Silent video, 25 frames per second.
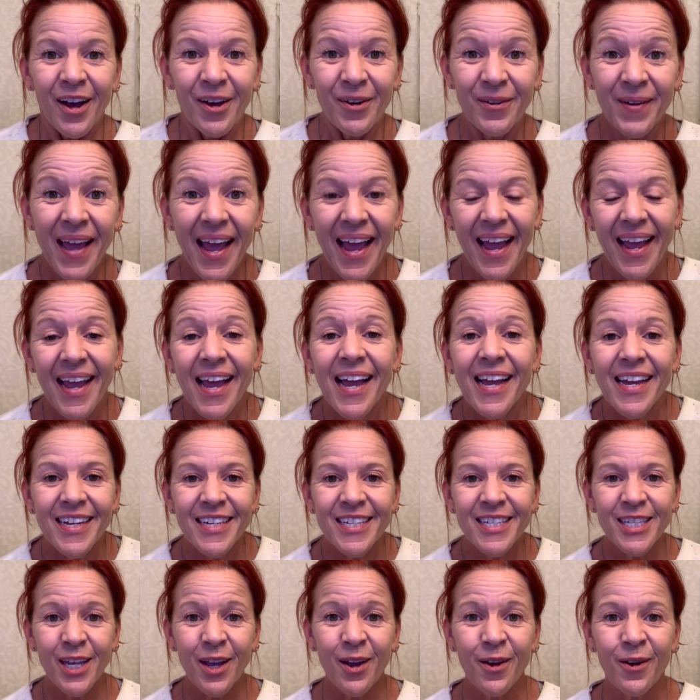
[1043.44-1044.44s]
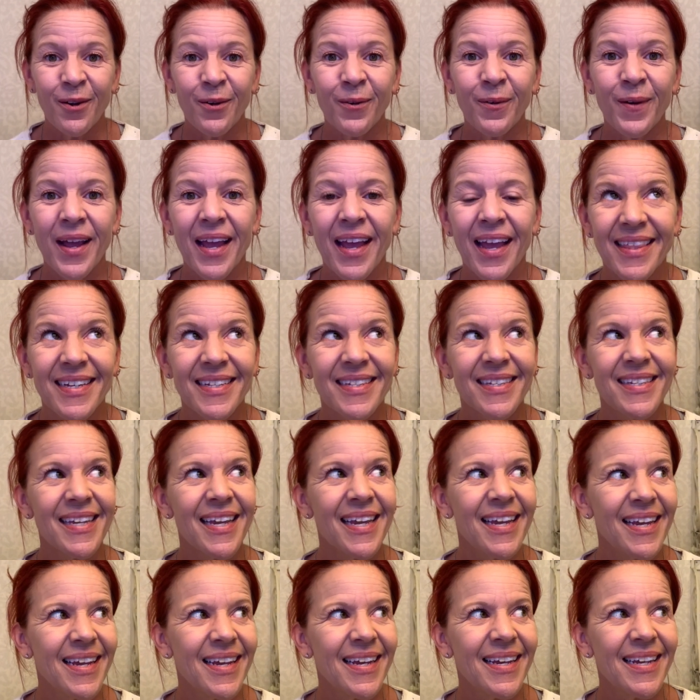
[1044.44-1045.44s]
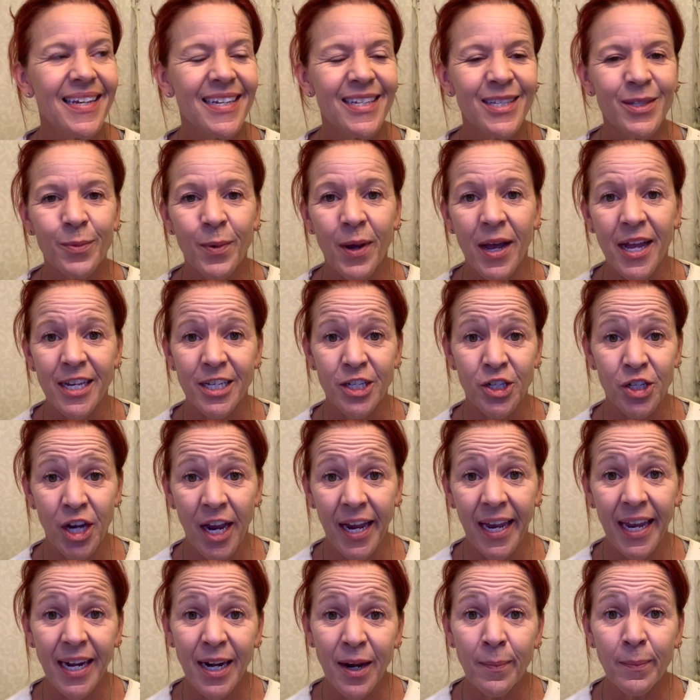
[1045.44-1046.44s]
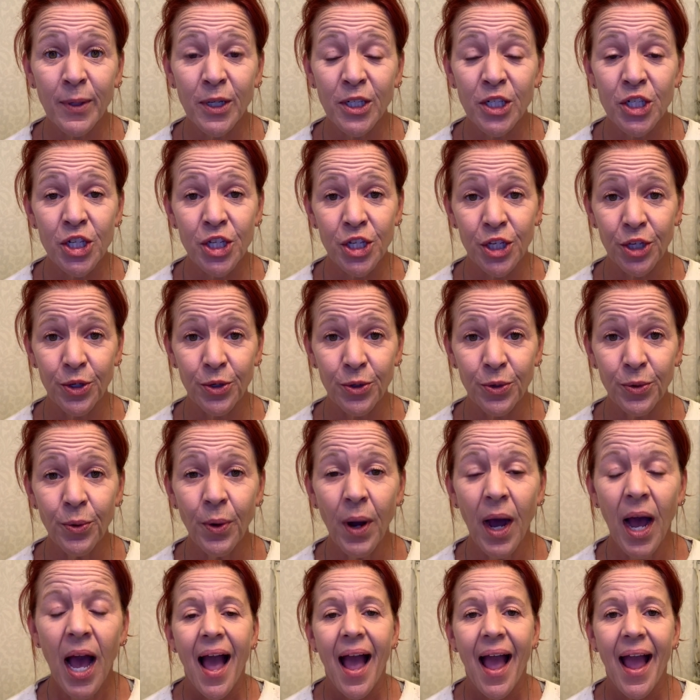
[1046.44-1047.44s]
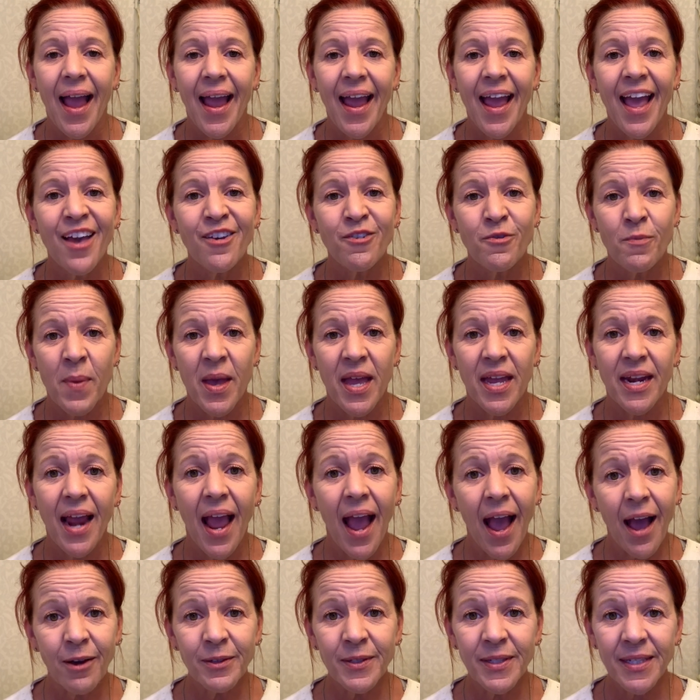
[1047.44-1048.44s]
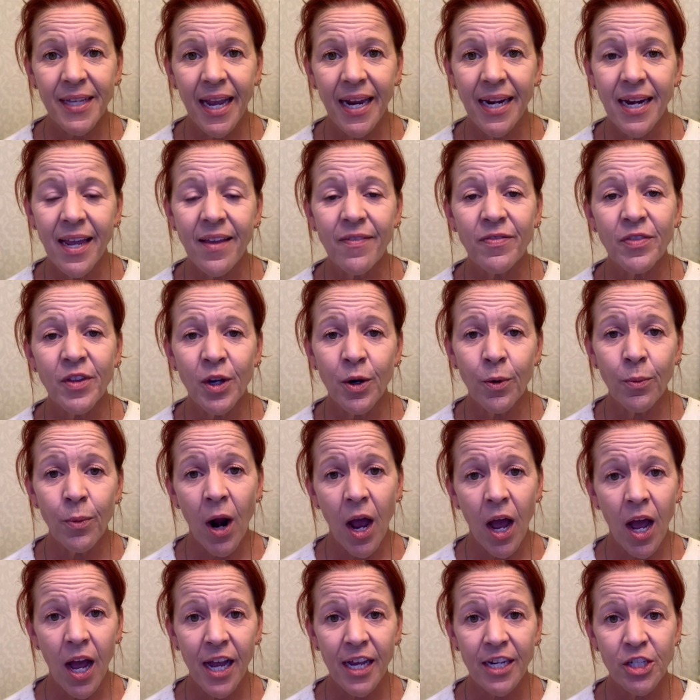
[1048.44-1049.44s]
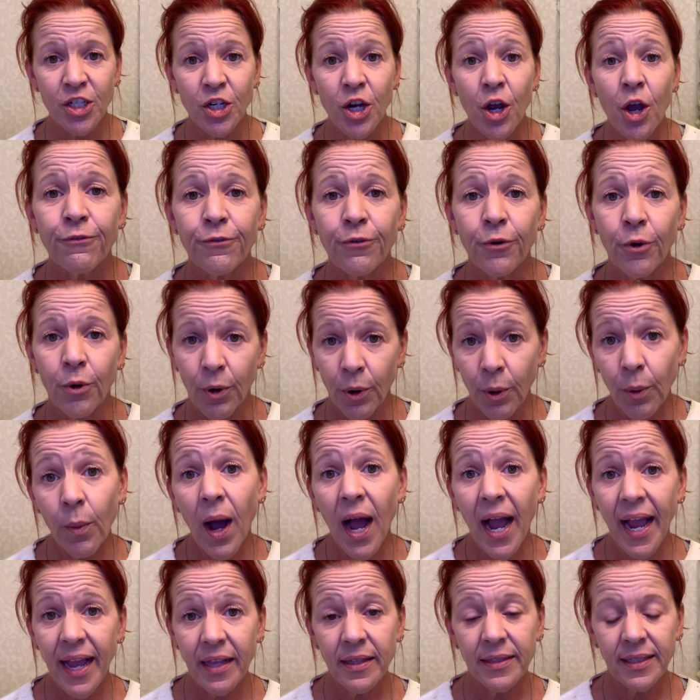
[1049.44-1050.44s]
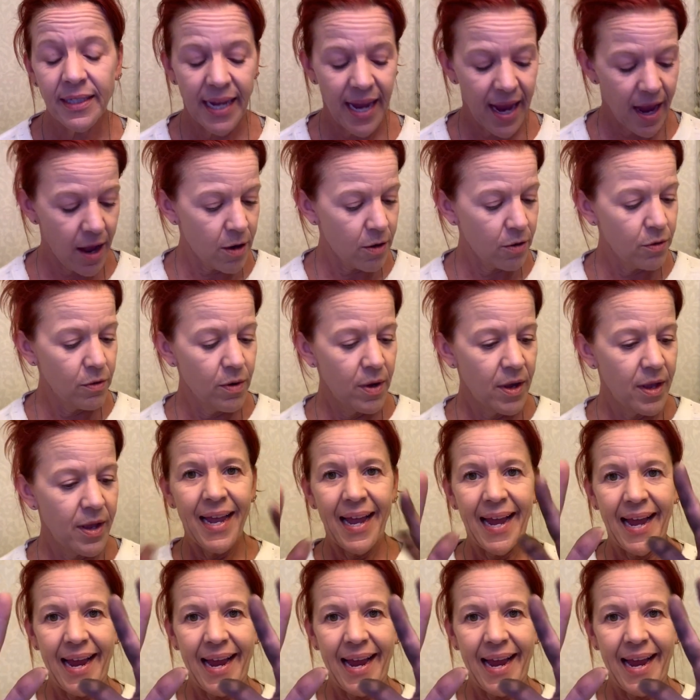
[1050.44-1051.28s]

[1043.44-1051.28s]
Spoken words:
Okay, so this is what, check-in number 2. I have been outside in the garage for a while now.